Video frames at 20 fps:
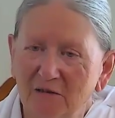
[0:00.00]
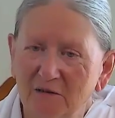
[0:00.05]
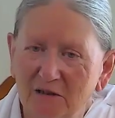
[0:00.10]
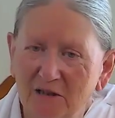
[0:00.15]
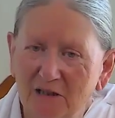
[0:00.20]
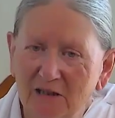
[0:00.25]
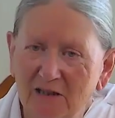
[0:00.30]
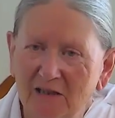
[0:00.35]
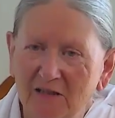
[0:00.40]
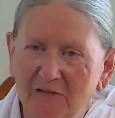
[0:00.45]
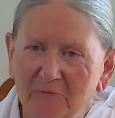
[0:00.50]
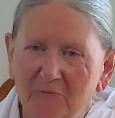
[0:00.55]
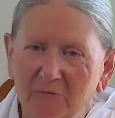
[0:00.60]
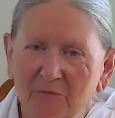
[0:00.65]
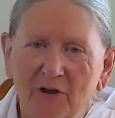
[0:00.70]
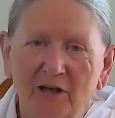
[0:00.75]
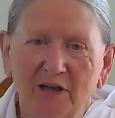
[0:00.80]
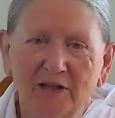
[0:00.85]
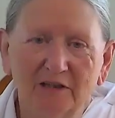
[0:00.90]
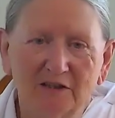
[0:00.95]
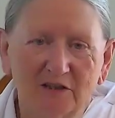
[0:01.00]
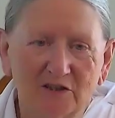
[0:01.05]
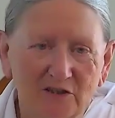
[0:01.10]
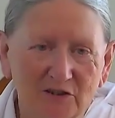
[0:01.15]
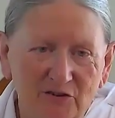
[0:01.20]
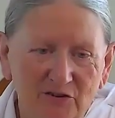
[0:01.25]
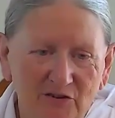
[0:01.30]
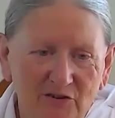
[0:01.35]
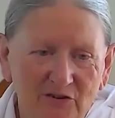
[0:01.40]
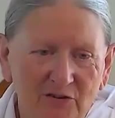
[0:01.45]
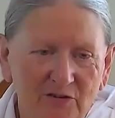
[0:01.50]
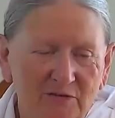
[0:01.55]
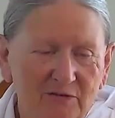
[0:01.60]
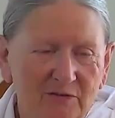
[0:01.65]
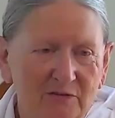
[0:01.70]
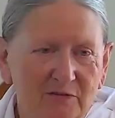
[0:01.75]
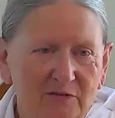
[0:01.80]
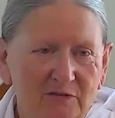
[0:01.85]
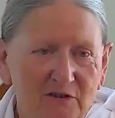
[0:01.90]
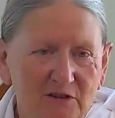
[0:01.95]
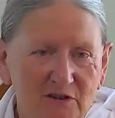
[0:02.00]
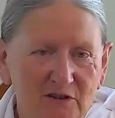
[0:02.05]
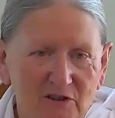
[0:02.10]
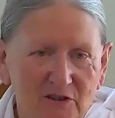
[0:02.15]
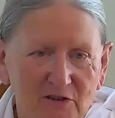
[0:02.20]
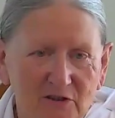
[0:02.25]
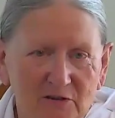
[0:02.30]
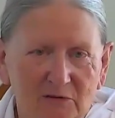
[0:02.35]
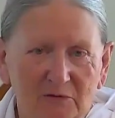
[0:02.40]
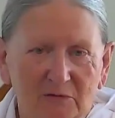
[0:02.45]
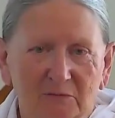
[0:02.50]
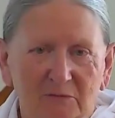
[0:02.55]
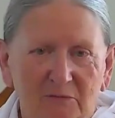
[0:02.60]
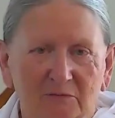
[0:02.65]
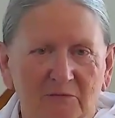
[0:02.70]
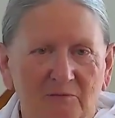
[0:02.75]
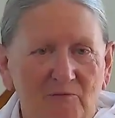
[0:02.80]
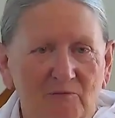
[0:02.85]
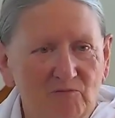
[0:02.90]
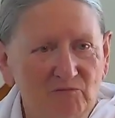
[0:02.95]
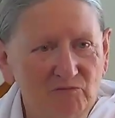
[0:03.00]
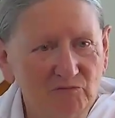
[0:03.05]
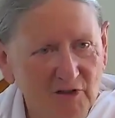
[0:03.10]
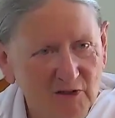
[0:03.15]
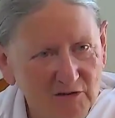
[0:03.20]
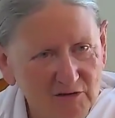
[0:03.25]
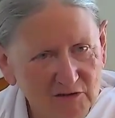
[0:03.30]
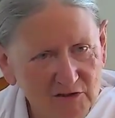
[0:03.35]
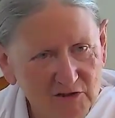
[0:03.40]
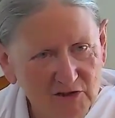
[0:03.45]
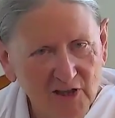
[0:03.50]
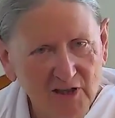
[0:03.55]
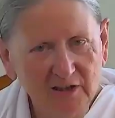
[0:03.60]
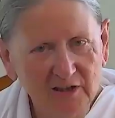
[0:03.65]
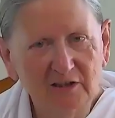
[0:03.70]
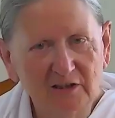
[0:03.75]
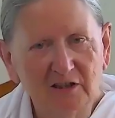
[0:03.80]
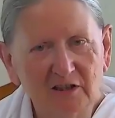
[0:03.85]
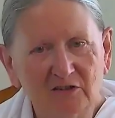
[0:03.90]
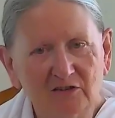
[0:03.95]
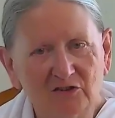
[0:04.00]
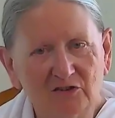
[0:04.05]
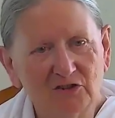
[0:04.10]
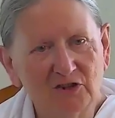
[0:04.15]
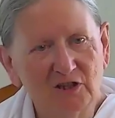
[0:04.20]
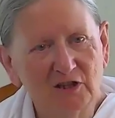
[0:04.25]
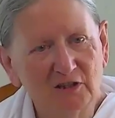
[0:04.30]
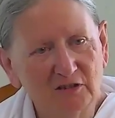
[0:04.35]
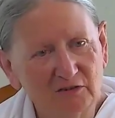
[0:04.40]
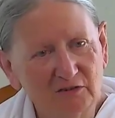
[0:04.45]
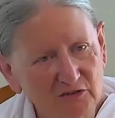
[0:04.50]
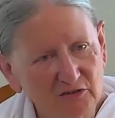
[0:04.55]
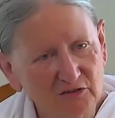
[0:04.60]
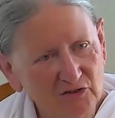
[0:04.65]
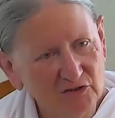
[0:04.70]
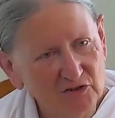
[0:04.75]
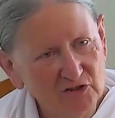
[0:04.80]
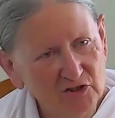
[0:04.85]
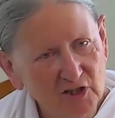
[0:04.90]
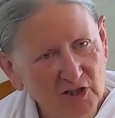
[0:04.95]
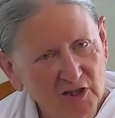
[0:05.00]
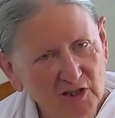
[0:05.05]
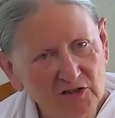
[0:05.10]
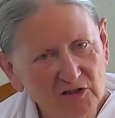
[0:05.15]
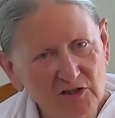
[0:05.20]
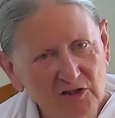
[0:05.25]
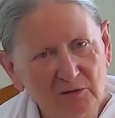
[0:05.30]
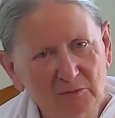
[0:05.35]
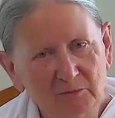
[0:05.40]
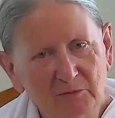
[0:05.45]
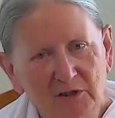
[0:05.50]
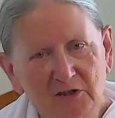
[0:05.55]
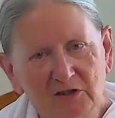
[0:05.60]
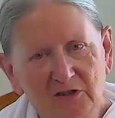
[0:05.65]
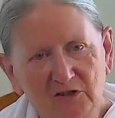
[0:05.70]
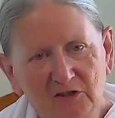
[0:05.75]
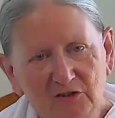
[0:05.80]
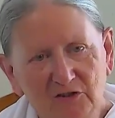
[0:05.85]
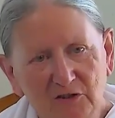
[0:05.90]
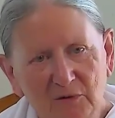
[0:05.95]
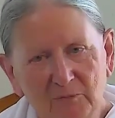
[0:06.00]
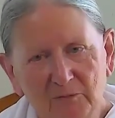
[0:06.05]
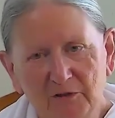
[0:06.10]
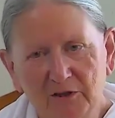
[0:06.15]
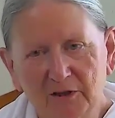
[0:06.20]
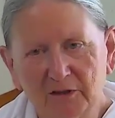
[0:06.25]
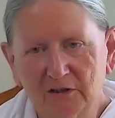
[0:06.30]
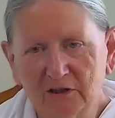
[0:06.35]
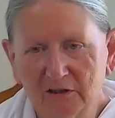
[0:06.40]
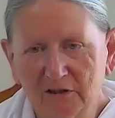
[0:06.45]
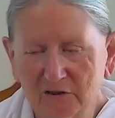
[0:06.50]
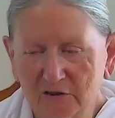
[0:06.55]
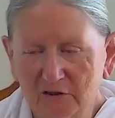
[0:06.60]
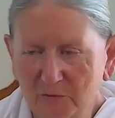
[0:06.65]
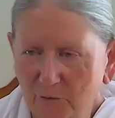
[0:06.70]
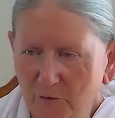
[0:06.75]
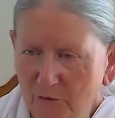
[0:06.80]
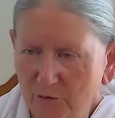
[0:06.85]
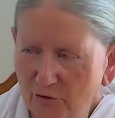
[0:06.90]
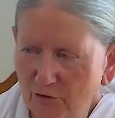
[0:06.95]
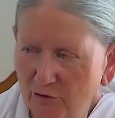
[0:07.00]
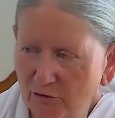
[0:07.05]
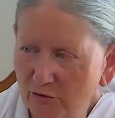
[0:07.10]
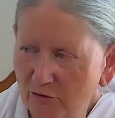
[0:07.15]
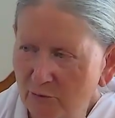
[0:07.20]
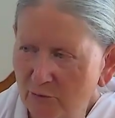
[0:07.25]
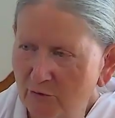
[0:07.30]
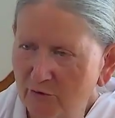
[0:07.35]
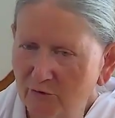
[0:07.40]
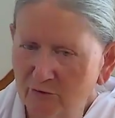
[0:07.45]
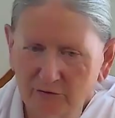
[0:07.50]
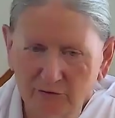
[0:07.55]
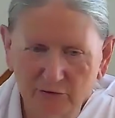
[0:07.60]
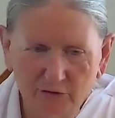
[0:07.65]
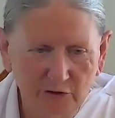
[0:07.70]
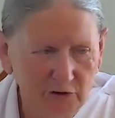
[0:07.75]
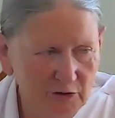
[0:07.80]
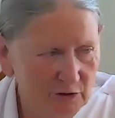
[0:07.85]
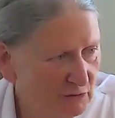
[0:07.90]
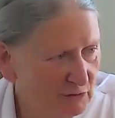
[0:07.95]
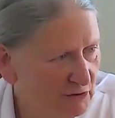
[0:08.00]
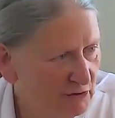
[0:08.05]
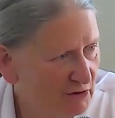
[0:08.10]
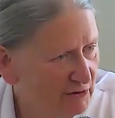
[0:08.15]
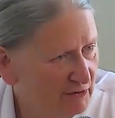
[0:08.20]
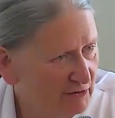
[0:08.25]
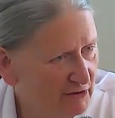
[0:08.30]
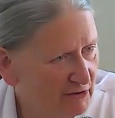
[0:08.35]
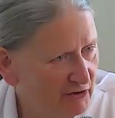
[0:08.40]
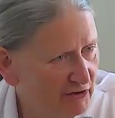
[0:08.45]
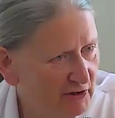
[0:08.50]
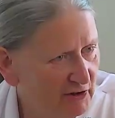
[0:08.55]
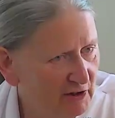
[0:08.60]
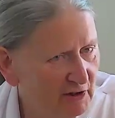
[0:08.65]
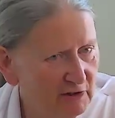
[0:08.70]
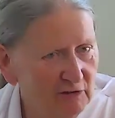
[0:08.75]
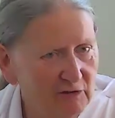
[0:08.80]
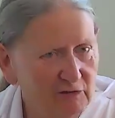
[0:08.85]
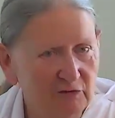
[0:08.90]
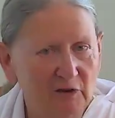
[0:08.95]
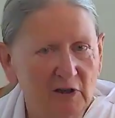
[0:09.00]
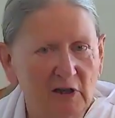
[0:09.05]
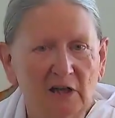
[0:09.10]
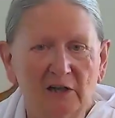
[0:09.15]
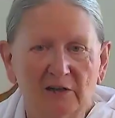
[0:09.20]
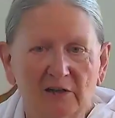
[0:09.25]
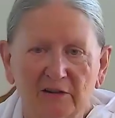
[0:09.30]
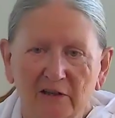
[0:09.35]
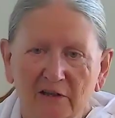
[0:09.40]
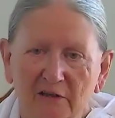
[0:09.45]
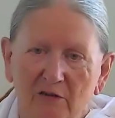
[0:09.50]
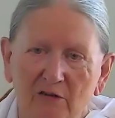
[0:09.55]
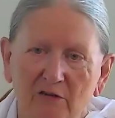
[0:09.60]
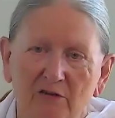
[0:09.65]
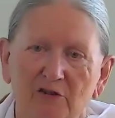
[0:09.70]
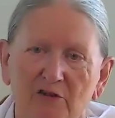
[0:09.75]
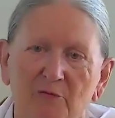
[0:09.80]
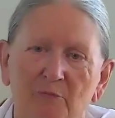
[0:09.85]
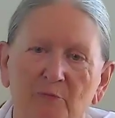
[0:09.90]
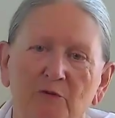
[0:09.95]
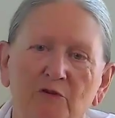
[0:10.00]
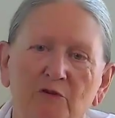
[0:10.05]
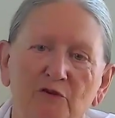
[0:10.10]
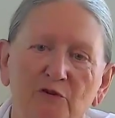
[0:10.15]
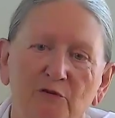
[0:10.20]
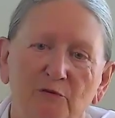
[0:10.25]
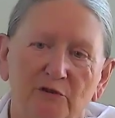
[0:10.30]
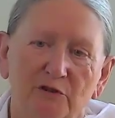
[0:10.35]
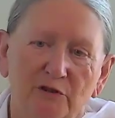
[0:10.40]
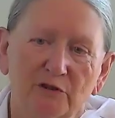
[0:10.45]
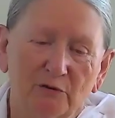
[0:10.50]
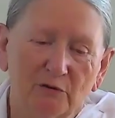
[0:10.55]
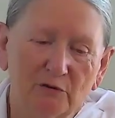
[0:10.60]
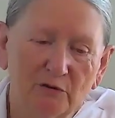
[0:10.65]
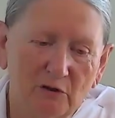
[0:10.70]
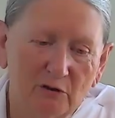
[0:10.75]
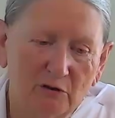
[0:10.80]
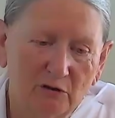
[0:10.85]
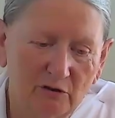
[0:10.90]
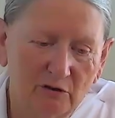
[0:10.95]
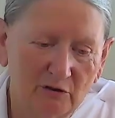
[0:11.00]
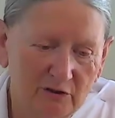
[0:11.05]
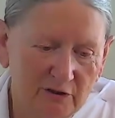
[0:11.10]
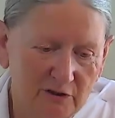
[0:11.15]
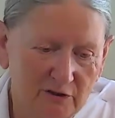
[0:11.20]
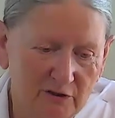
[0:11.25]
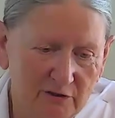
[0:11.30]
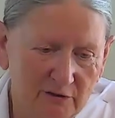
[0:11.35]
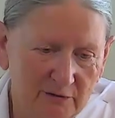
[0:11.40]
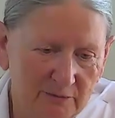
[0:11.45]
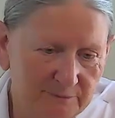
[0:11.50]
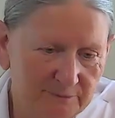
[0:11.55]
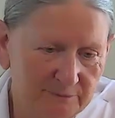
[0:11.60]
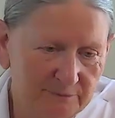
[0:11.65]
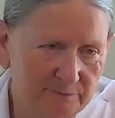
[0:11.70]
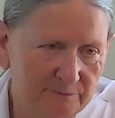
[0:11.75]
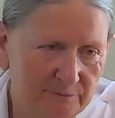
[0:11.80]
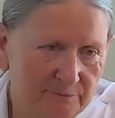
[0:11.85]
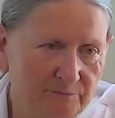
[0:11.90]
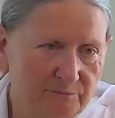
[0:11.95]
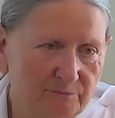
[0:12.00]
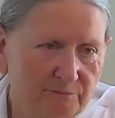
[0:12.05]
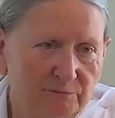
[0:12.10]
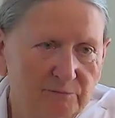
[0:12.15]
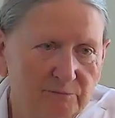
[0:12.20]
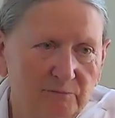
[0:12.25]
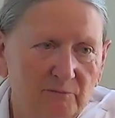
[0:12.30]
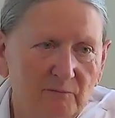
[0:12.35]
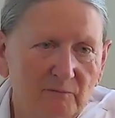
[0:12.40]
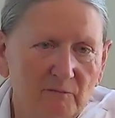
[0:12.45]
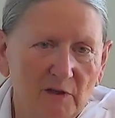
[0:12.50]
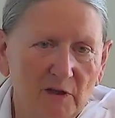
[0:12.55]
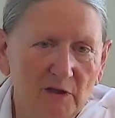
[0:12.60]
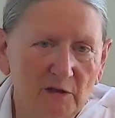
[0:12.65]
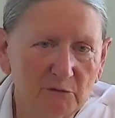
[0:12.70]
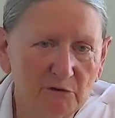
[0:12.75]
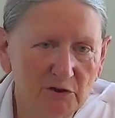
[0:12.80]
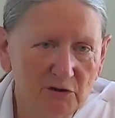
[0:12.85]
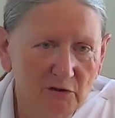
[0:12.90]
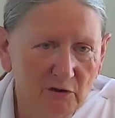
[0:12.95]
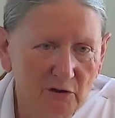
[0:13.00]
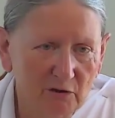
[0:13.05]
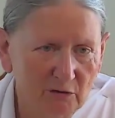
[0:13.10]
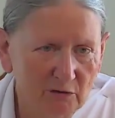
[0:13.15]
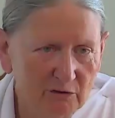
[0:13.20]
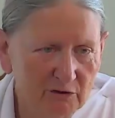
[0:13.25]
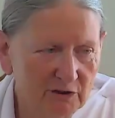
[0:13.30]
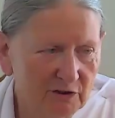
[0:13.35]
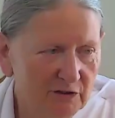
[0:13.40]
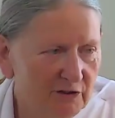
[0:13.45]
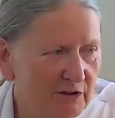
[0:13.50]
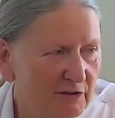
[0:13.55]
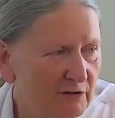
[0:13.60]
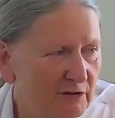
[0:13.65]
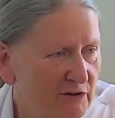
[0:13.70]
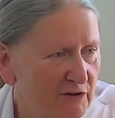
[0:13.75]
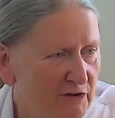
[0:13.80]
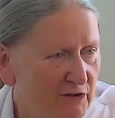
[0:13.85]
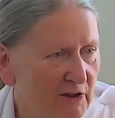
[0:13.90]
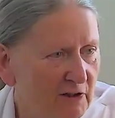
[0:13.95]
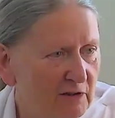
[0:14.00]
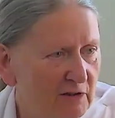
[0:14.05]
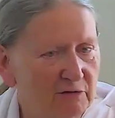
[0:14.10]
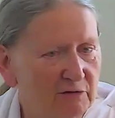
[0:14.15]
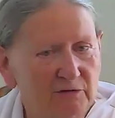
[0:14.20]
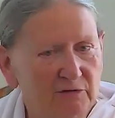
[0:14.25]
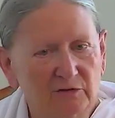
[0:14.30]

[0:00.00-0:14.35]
and practice to take these things, change them into something that is more suitable for you to receive, that corresponds with your honor. You must honor yourself.